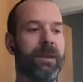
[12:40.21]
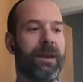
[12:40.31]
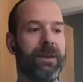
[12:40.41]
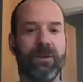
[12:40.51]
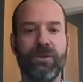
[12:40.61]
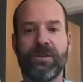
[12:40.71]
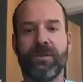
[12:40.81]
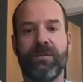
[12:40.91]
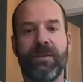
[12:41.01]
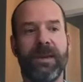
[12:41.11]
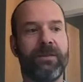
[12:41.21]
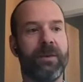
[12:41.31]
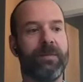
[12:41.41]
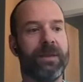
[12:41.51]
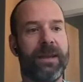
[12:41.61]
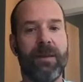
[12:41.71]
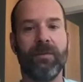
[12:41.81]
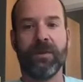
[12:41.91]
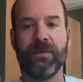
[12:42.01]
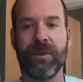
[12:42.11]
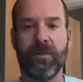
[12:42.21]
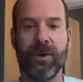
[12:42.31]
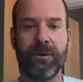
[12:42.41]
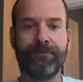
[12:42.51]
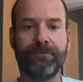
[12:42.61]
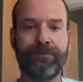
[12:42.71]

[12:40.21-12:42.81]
and inclusive. And that's something the game does very well.